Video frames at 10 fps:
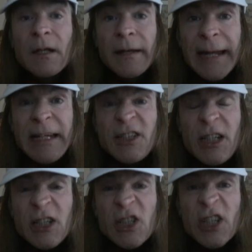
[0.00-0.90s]

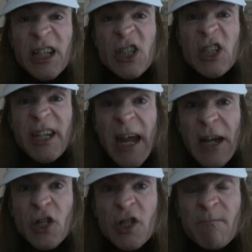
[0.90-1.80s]

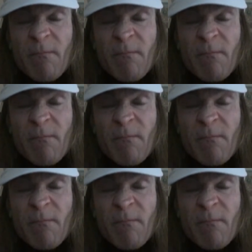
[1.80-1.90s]
1968.